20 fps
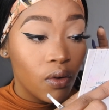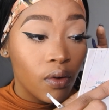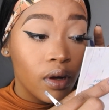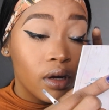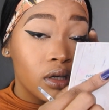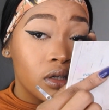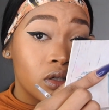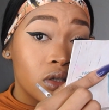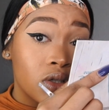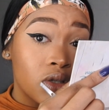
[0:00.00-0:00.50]

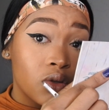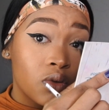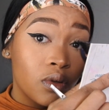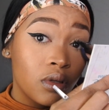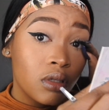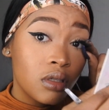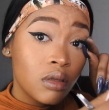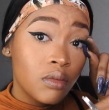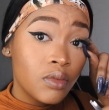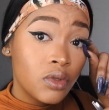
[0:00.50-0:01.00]
Right, just
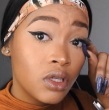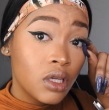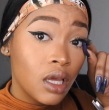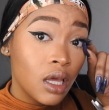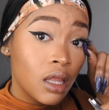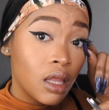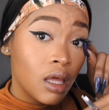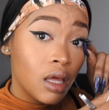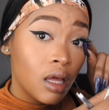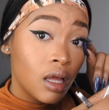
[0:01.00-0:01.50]
squeeze them
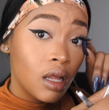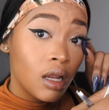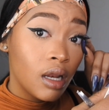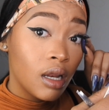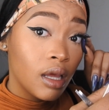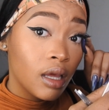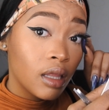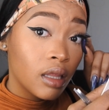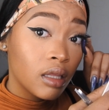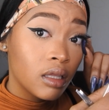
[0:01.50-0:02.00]
together
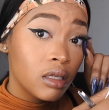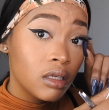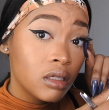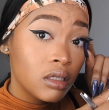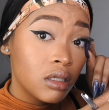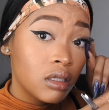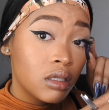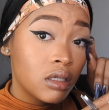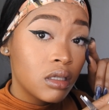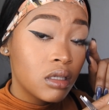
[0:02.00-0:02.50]
like
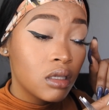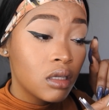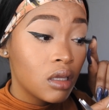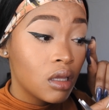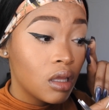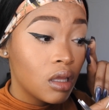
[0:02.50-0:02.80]
this.